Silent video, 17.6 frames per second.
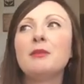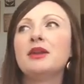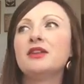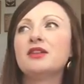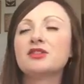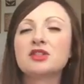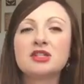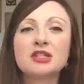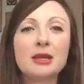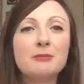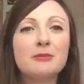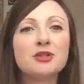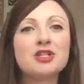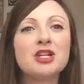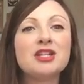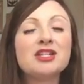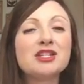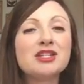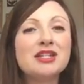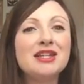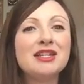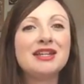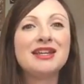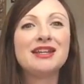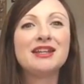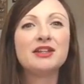and there's a diaper change
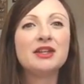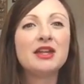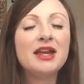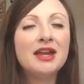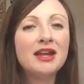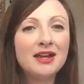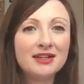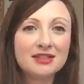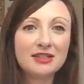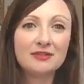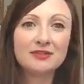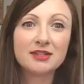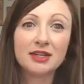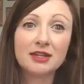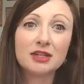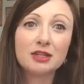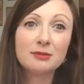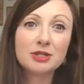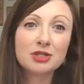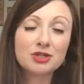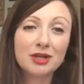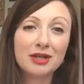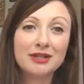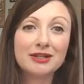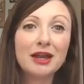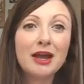needed, and stuff's getting a little bit
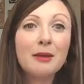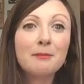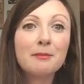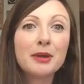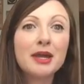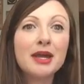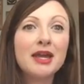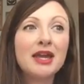straightened up.